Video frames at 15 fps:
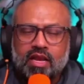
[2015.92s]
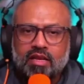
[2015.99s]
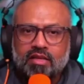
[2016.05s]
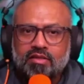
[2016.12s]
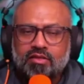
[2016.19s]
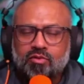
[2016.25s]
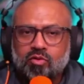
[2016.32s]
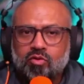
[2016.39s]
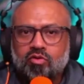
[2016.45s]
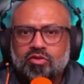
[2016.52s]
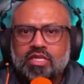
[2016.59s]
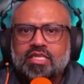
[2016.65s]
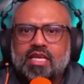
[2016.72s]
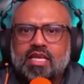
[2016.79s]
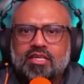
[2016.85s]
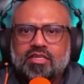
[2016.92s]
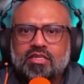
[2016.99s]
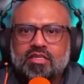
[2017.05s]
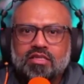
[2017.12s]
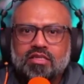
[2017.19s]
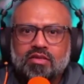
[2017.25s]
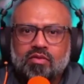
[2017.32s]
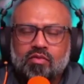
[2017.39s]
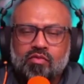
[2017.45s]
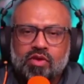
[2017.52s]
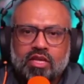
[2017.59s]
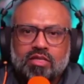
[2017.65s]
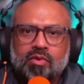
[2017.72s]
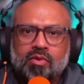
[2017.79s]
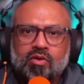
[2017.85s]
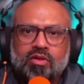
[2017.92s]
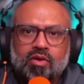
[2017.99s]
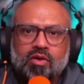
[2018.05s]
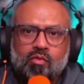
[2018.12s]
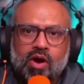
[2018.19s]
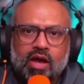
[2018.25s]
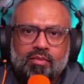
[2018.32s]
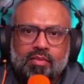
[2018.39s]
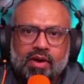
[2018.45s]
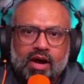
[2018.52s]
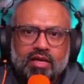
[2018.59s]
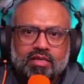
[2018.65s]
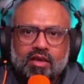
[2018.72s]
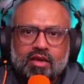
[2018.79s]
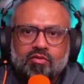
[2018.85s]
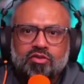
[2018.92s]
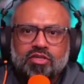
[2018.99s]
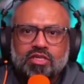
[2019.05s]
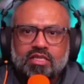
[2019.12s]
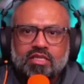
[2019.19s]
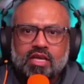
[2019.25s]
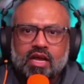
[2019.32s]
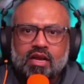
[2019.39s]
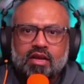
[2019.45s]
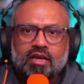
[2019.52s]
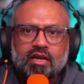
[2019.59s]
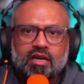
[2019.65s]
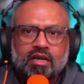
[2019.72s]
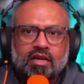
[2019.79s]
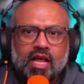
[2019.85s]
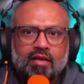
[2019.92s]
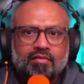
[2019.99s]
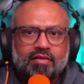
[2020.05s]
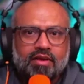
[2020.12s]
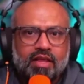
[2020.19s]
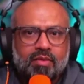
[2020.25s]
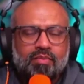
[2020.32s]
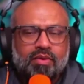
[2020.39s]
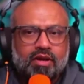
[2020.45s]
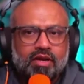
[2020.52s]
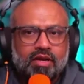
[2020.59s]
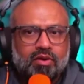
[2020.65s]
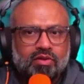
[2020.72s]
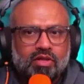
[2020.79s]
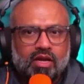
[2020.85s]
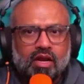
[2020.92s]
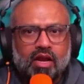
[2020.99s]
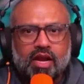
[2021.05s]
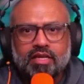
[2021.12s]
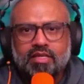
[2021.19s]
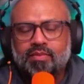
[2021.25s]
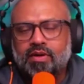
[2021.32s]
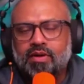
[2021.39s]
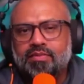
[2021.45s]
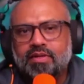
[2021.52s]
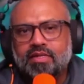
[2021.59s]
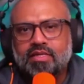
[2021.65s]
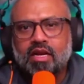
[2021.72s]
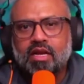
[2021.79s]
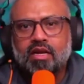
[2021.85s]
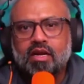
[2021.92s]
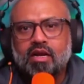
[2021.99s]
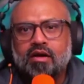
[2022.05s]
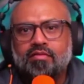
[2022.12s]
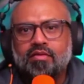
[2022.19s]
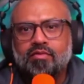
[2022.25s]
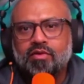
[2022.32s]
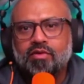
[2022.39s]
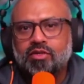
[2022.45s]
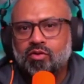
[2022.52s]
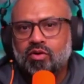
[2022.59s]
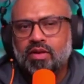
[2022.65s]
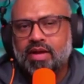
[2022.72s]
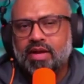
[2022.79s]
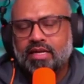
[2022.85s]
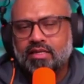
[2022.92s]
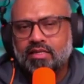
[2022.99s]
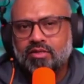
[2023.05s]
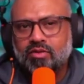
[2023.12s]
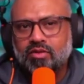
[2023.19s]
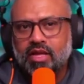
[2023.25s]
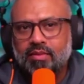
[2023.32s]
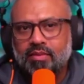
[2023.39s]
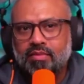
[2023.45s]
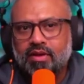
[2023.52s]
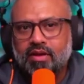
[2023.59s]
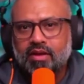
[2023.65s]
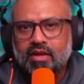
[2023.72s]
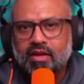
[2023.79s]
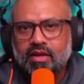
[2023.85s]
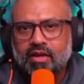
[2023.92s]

In coaching sessions, we explore the why by asking questions that delve deeper into the client's purpose and cover what truly matters to them.